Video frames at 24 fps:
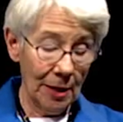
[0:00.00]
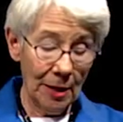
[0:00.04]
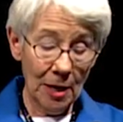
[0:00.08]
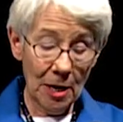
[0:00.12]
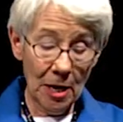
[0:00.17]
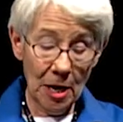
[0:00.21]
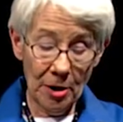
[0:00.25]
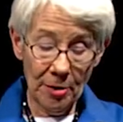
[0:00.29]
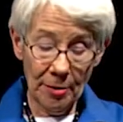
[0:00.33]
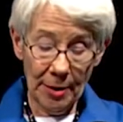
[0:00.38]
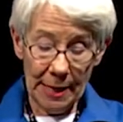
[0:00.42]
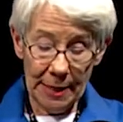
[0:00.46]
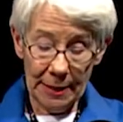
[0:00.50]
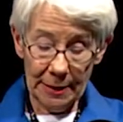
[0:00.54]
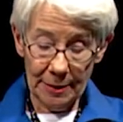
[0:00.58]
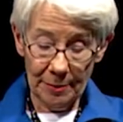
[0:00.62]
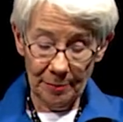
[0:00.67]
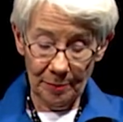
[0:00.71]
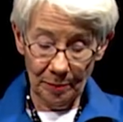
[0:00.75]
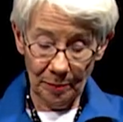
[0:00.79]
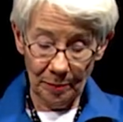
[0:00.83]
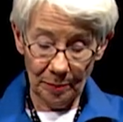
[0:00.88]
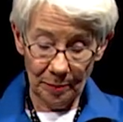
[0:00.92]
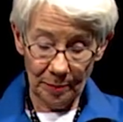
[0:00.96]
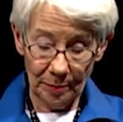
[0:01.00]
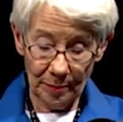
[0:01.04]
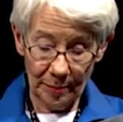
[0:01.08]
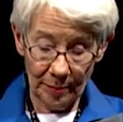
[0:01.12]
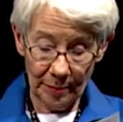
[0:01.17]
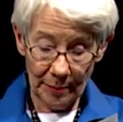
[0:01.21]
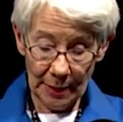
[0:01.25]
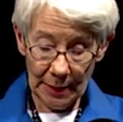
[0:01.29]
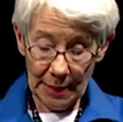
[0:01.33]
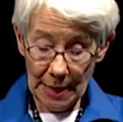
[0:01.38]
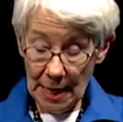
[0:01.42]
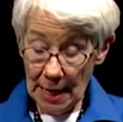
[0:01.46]
All right.
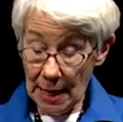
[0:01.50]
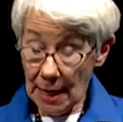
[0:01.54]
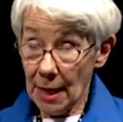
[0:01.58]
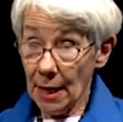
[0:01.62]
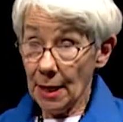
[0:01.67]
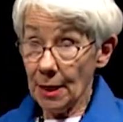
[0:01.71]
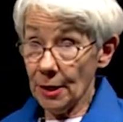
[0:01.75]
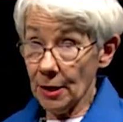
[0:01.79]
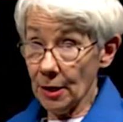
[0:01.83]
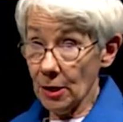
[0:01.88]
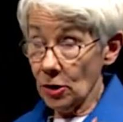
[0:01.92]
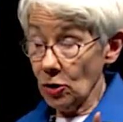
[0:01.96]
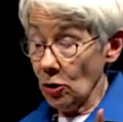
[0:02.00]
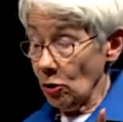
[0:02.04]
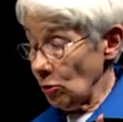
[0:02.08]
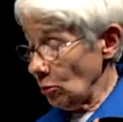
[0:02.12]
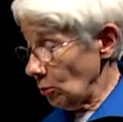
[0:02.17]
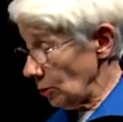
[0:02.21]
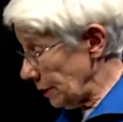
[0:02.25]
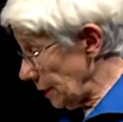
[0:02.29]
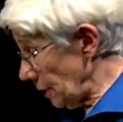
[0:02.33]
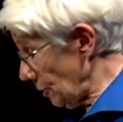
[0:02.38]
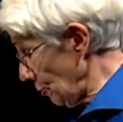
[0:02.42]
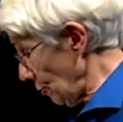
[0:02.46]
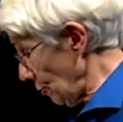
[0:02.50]
The golden